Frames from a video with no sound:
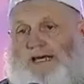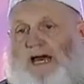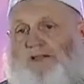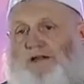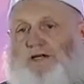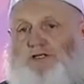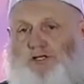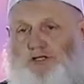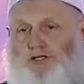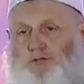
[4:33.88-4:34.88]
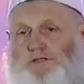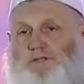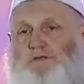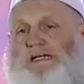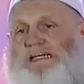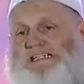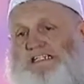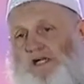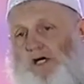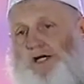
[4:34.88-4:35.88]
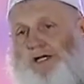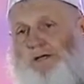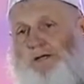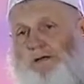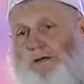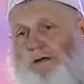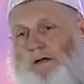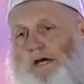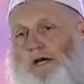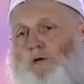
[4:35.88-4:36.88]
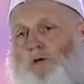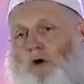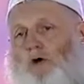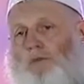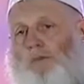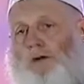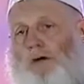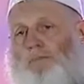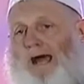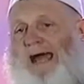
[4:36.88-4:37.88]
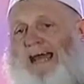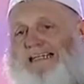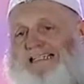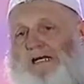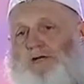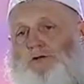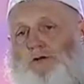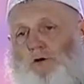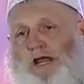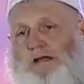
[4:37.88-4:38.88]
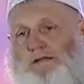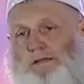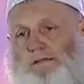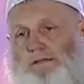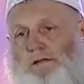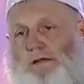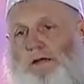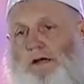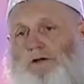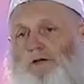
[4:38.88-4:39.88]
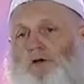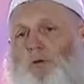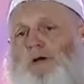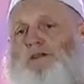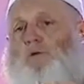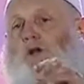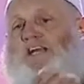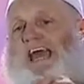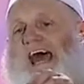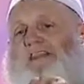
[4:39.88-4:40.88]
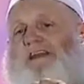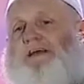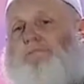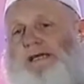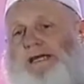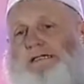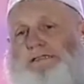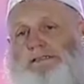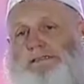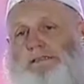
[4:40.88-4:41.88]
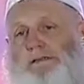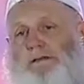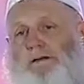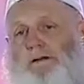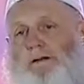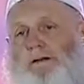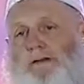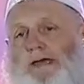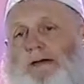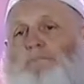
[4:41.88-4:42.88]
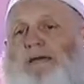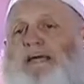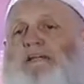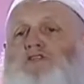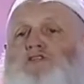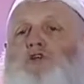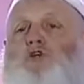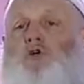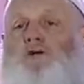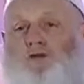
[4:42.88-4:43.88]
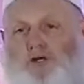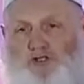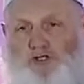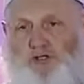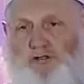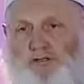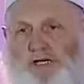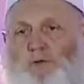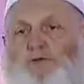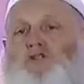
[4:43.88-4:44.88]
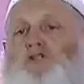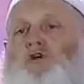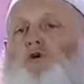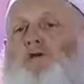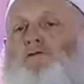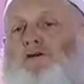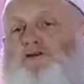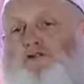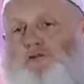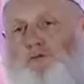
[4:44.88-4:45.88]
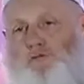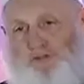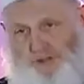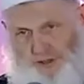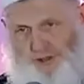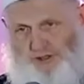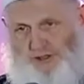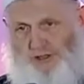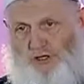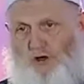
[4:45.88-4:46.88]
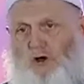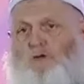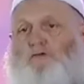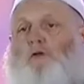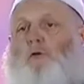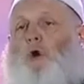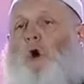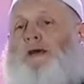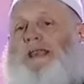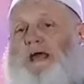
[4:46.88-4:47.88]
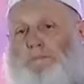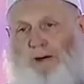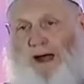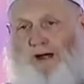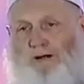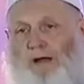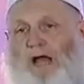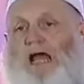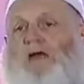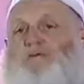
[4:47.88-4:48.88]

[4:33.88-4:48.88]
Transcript: The Catholic Church was really started in Rome by Alexander the Great. Do you know what the word Catholic means? It means universal. It was the universal church for the Roman Empire.